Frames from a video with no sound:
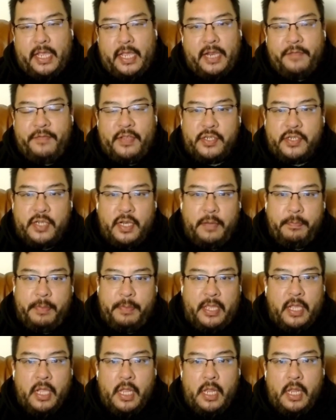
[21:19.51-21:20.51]
And if he's going to
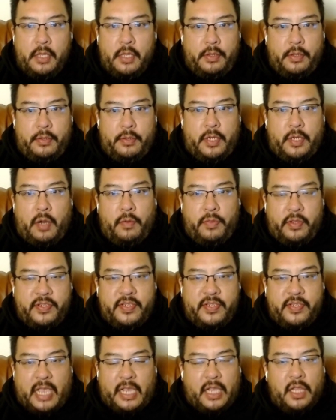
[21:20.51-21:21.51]
be, the
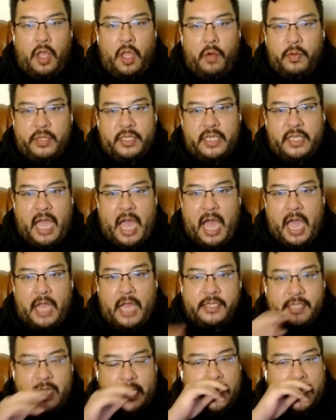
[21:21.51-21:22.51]
second lowest guy,
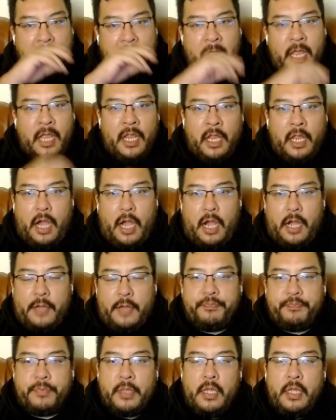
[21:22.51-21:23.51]

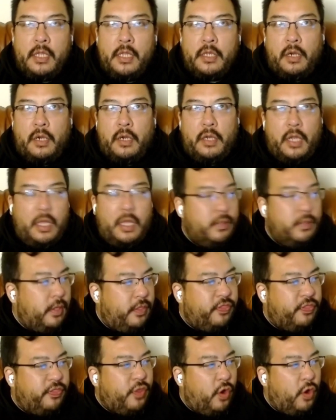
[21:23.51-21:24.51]
or the
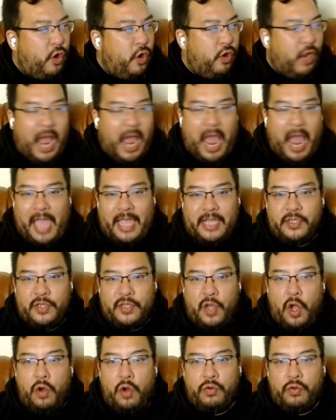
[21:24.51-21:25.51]
third
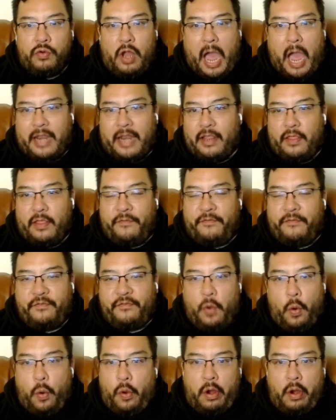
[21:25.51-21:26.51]
highest owned out of the
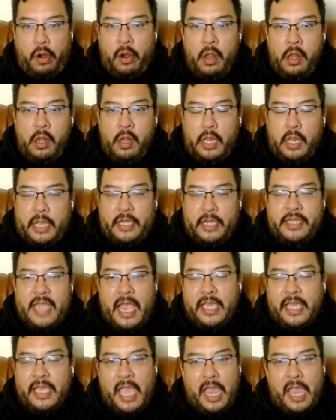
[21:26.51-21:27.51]
four in the
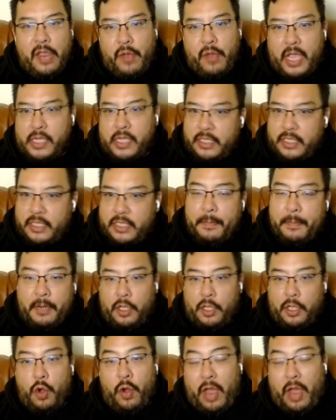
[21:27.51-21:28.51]
10K range, I think I'm going
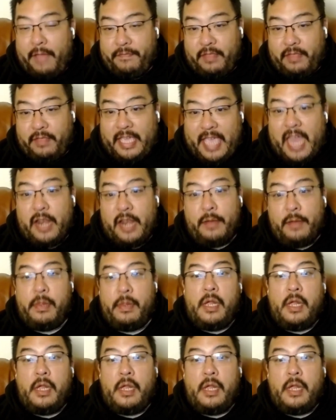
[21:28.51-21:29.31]
to go have to get him.